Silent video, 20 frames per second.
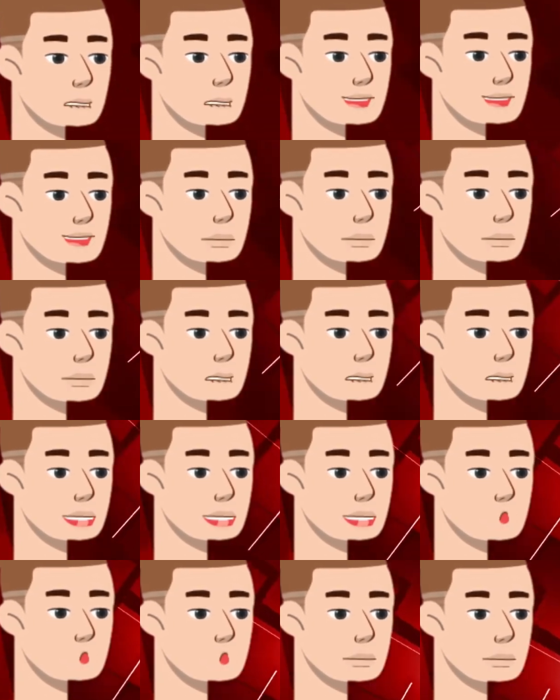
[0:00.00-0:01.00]

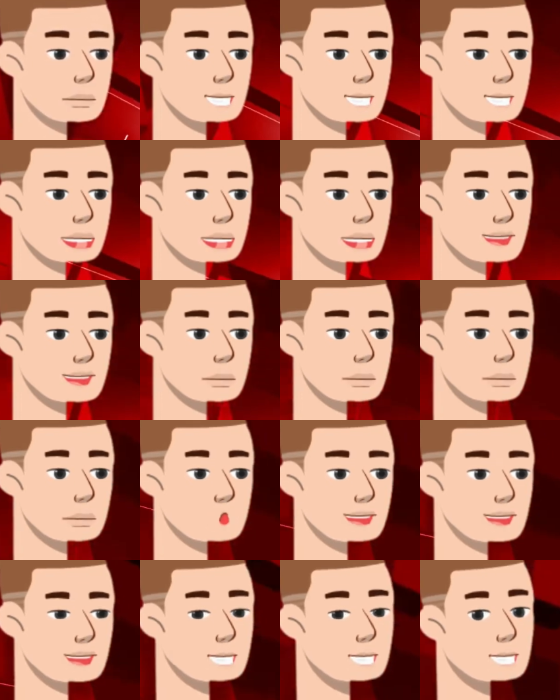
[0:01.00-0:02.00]
14% damage
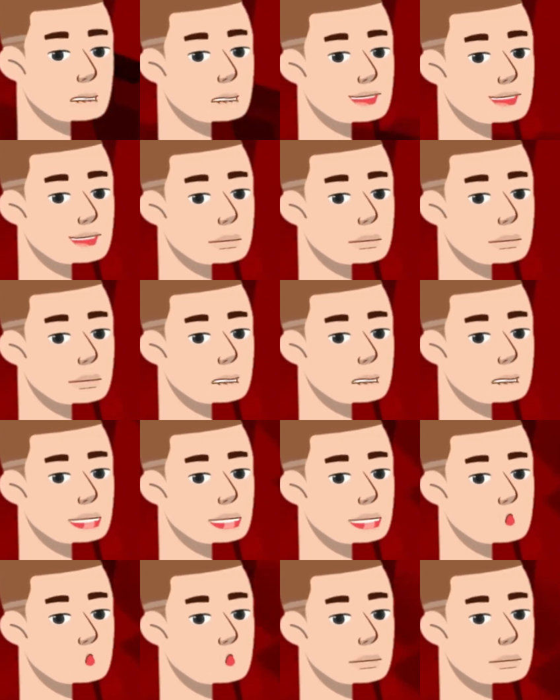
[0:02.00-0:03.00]
every 3 rounds and
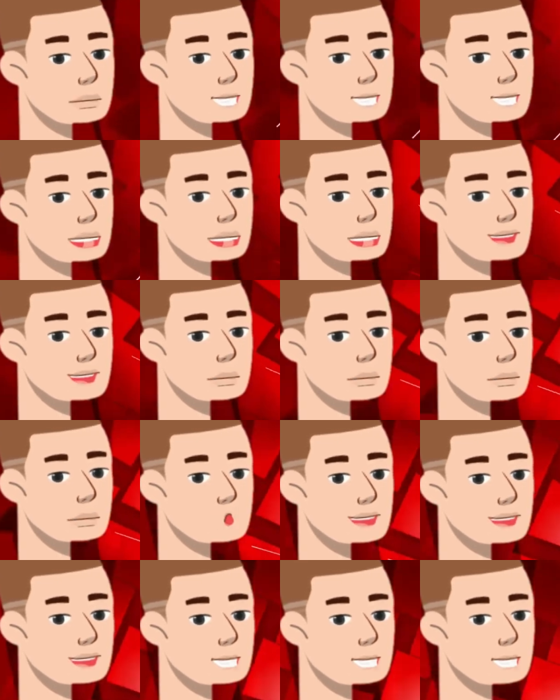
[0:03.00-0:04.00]
after the first round
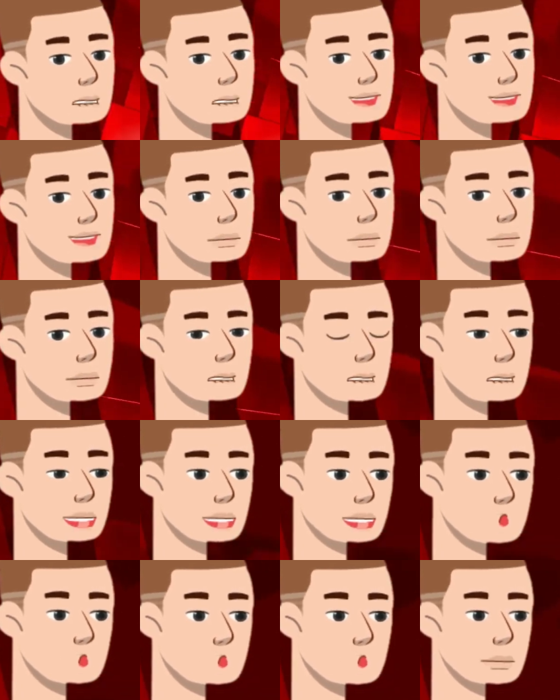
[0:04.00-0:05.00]
it deals
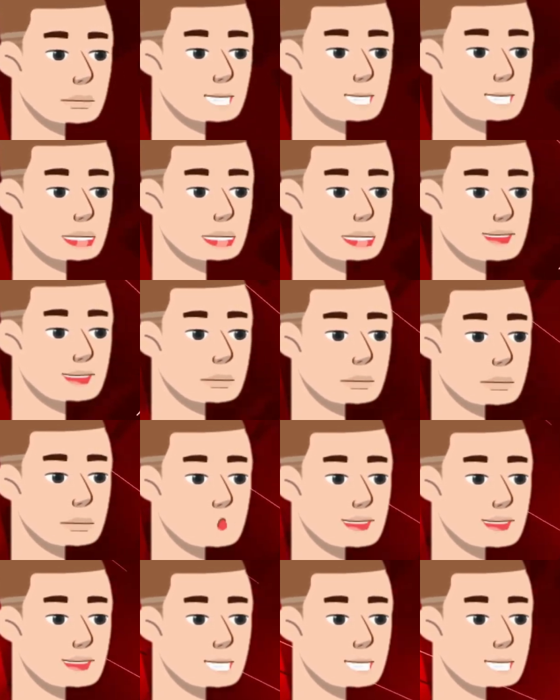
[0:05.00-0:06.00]
14% damage to all the
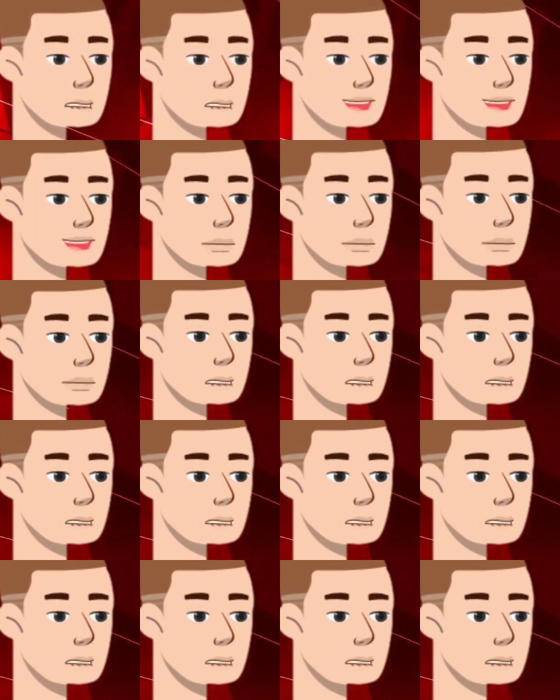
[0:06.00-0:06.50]
troops.